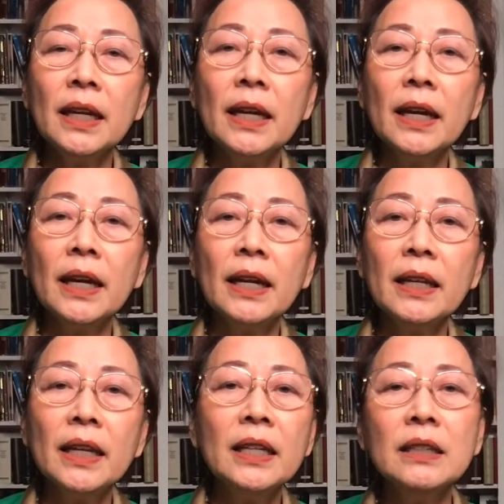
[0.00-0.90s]

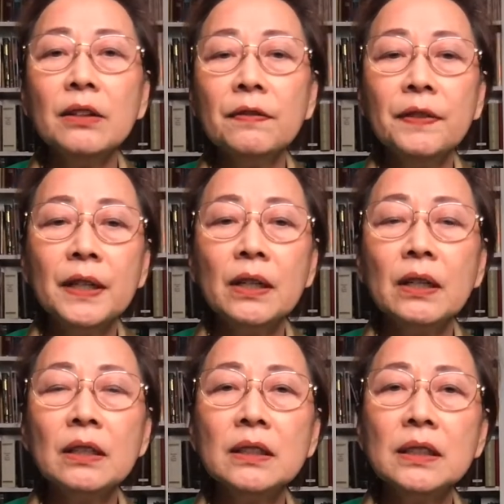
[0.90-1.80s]
and
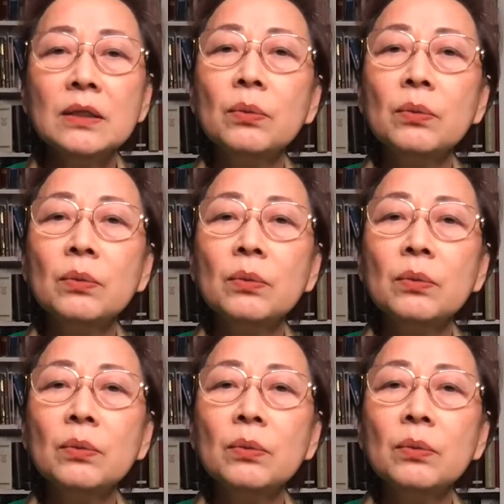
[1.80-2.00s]
interference